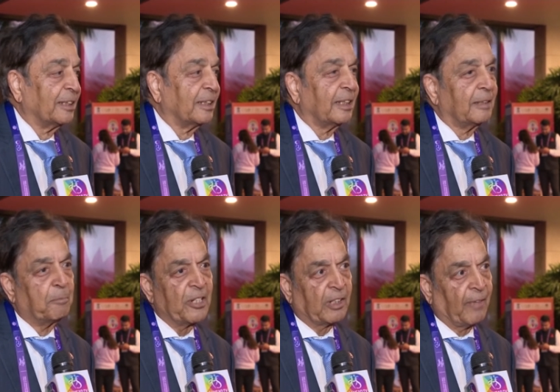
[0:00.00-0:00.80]
the
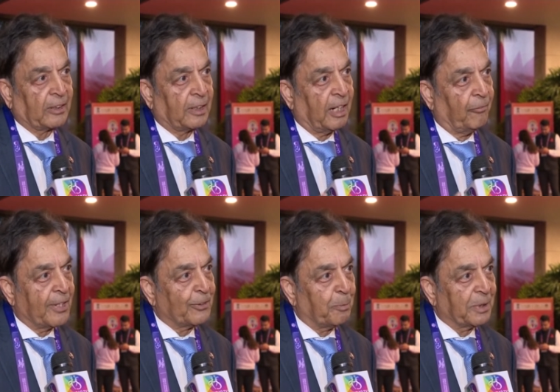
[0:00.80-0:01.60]
minister of external
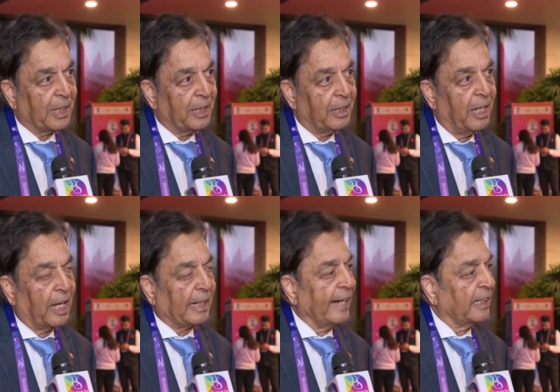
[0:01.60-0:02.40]
affairs will be there,
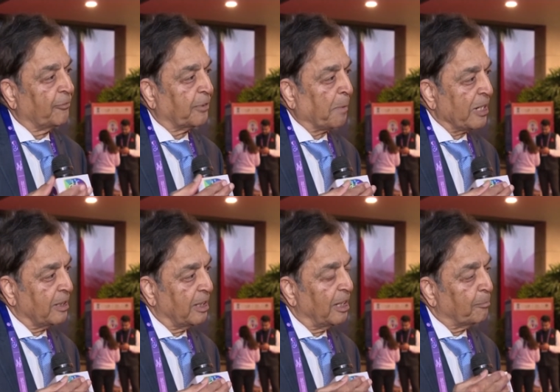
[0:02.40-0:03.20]
right after Pre
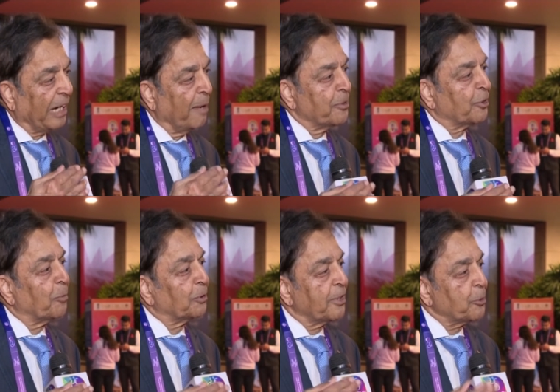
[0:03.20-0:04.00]
uh, Prime Minister
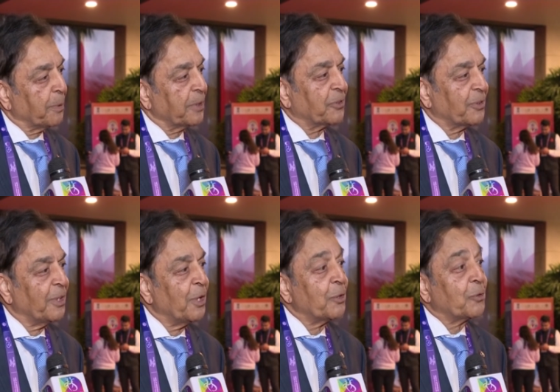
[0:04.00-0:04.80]
Modi's speech.
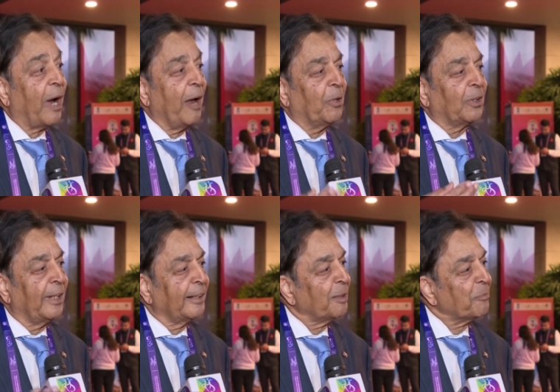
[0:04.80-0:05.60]
So I want to
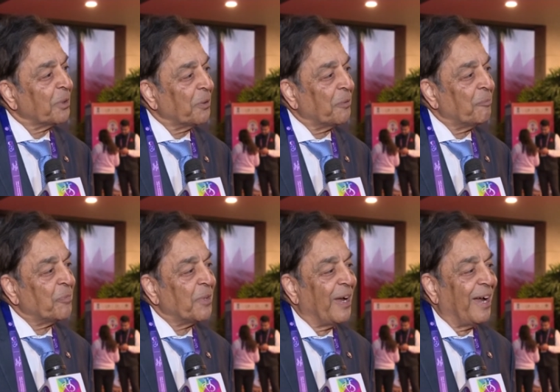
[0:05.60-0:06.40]
let them know
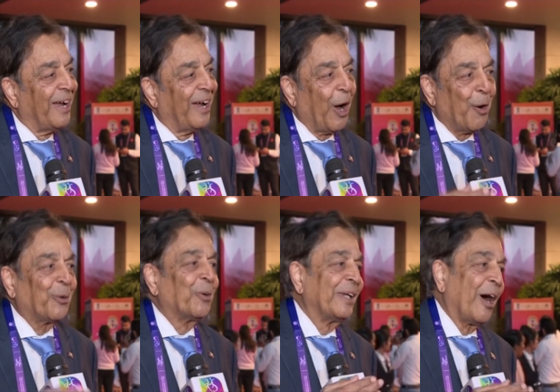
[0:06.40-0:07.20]
how
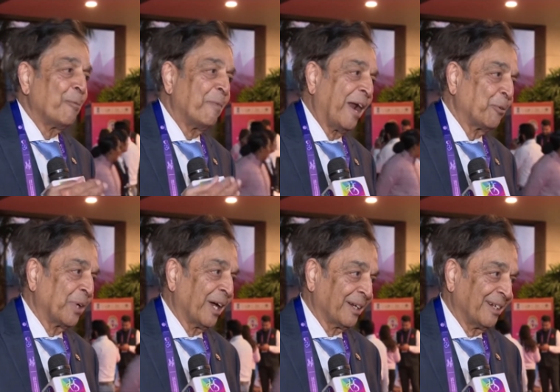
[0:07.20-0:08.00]
good, how bad
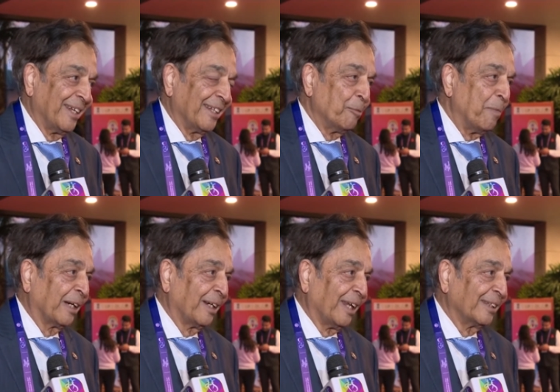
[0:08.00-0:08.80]
we are in the
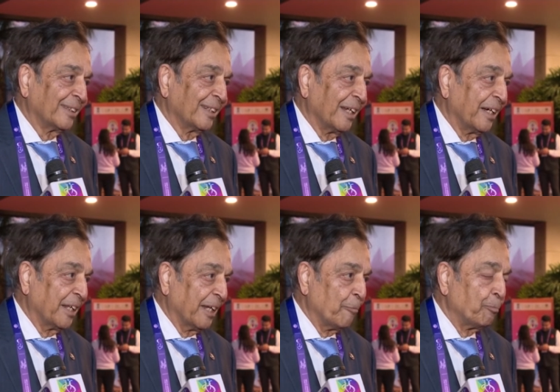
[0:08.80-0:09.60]
mental health in
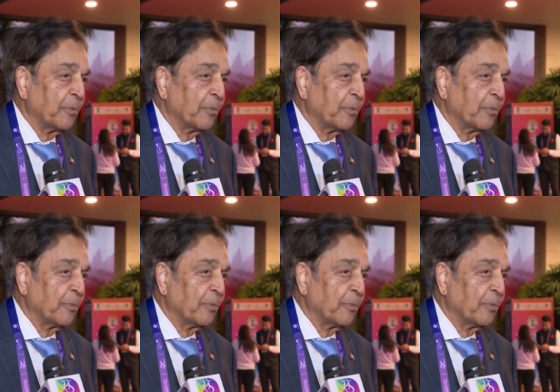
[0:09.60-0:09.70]
India.